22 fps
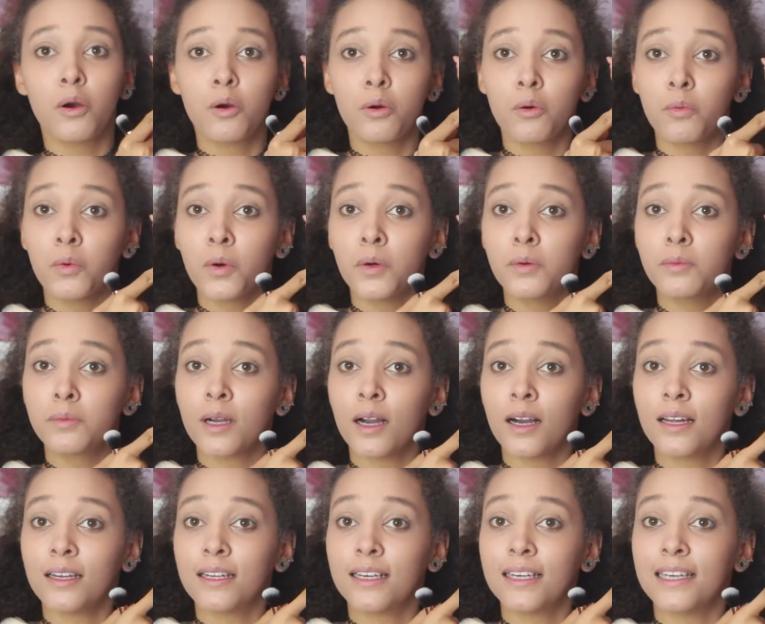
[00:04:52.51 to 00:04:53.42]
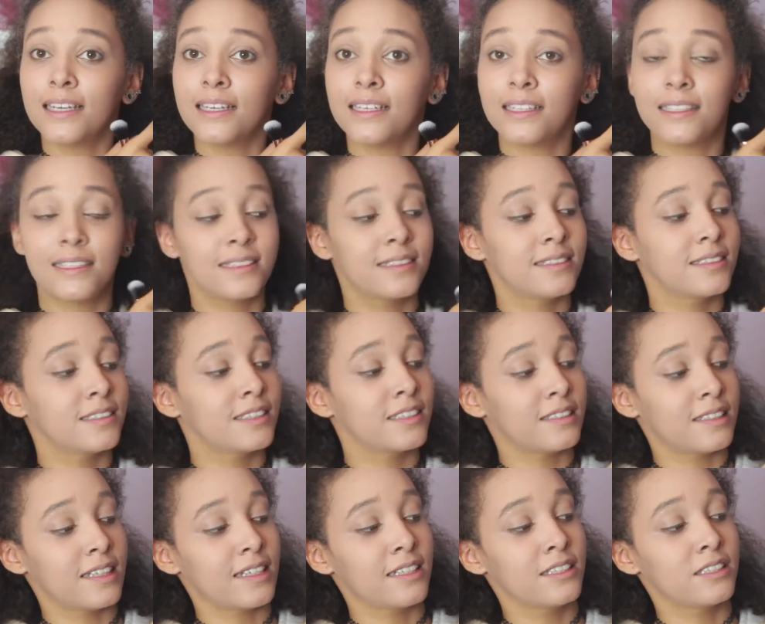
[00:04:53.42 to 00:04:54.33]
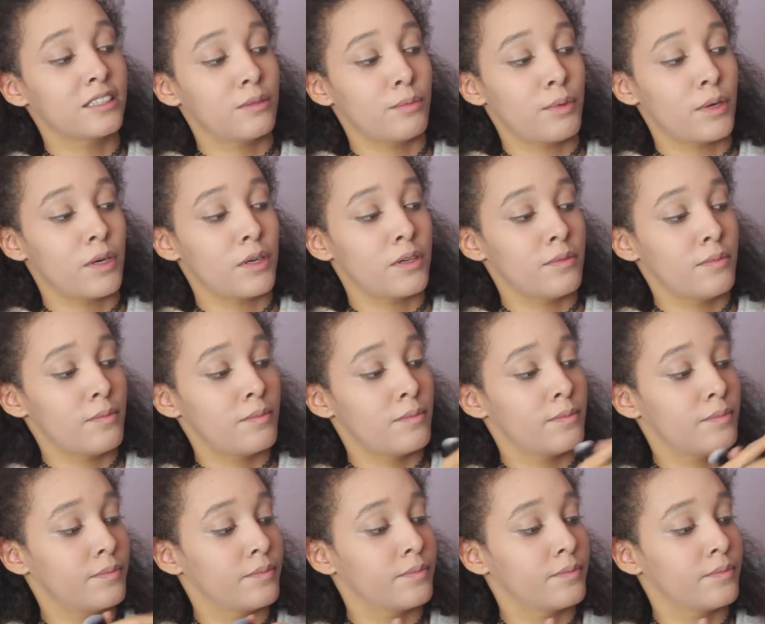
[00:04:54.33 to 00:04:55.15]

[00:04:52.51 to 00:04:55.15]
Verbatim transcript: warm colour here. So second to bottom.